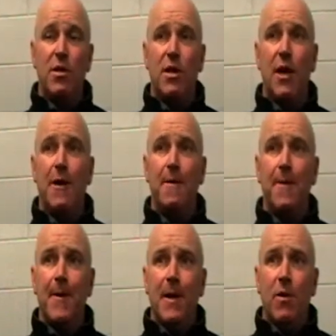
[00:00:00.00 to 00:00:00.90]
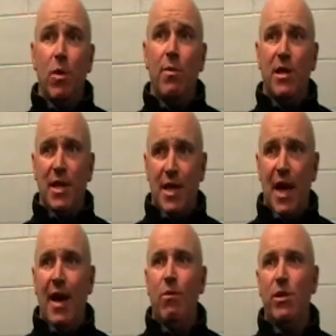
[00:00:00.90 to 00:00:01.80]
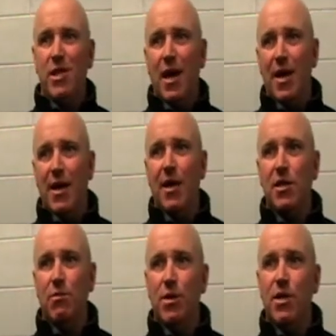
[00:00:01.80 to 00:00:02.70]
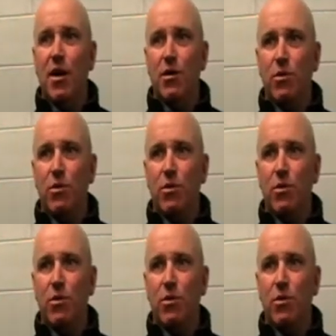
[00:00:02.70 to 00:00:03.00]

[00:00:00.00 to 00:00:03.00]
So when we did that, we started to get some results.